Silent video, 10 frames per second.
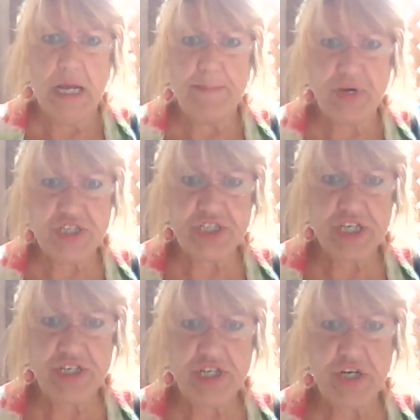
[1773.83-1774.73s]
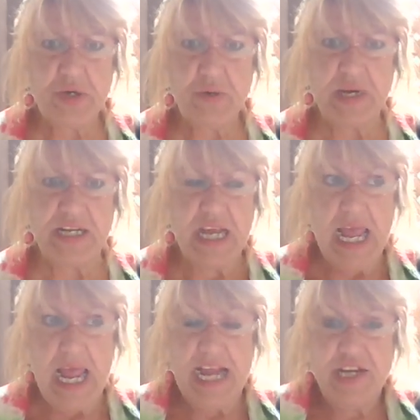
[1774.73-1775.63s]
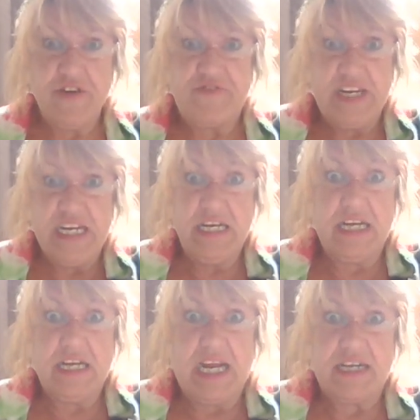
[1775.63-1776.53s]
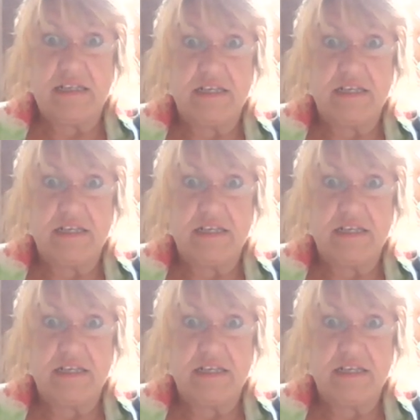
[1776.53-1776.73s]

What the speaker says: pushing you, and you're feeling like,